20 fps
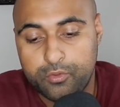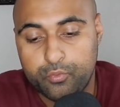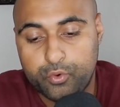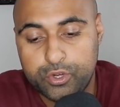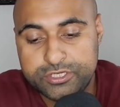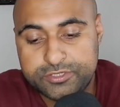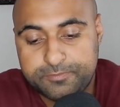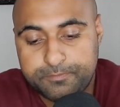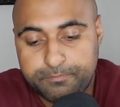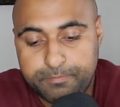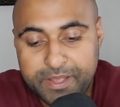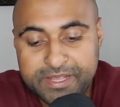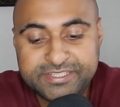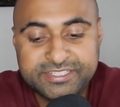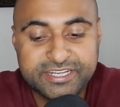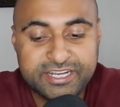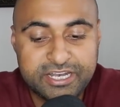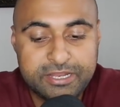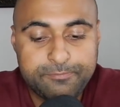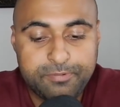which
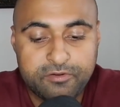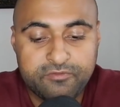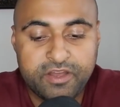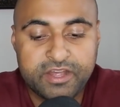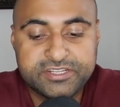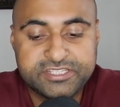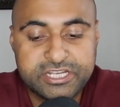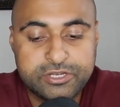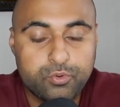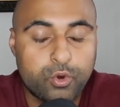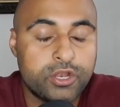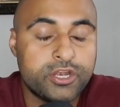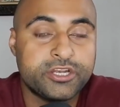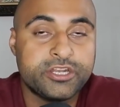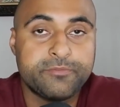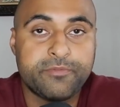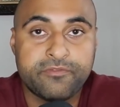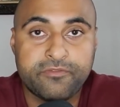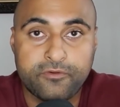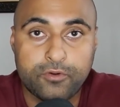basically provides
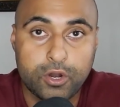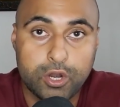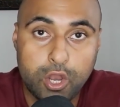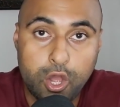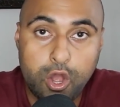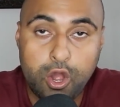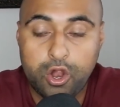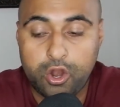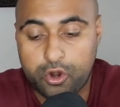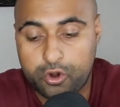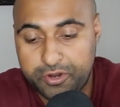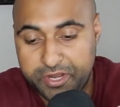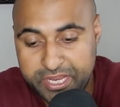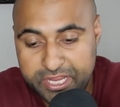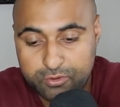equality before law or